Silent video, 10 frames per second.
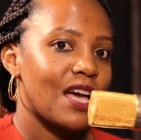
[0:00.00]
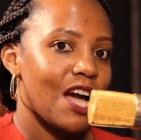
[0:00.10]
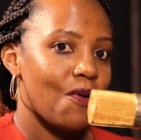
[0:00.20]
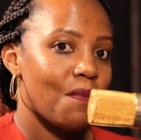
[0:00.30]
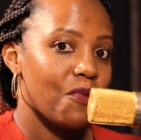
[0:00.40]

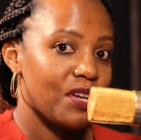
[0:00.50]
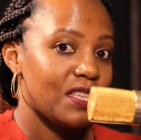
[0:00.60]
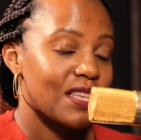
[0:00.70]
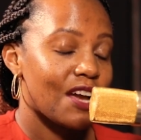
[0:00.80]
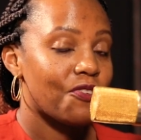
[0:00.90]
our
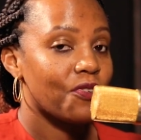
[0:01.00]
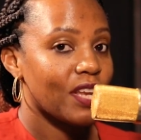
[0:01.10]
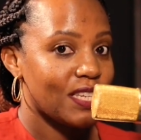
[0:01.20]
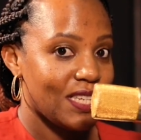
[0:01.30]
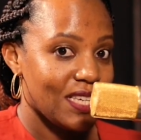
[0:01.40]
bodies are on
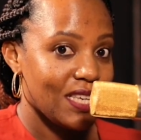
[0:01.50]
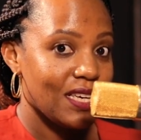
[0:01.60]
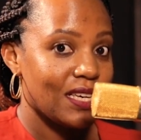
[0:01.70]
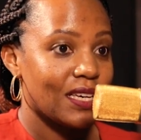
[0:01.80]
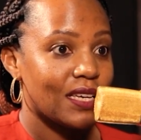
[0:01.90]
a
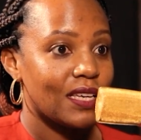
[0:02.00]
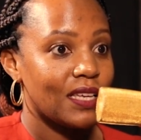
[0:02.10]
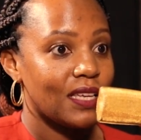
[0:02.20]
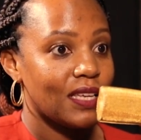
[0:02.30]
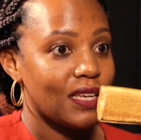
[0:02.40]
ticking
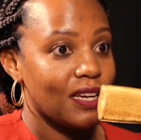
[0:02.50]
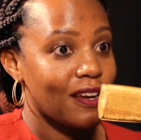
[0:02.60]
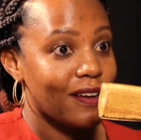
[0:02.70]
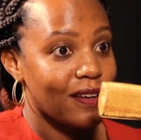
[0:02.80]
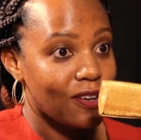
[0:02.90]

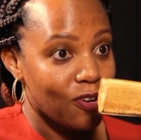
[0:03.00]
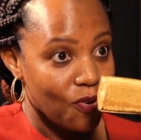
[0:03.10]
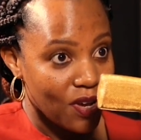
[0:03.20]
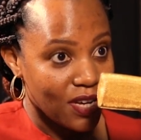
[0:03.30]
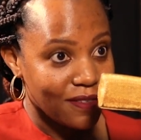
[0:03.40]

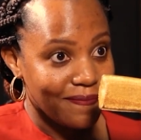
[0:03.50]
clock.